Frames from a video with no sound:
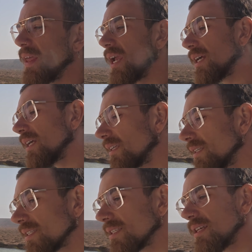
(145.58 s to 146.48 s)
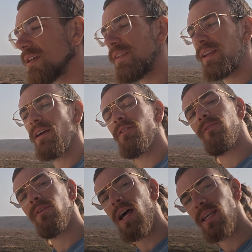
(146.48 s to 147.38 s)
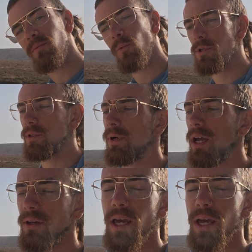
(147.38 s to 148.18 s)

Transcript: there is that every flight was around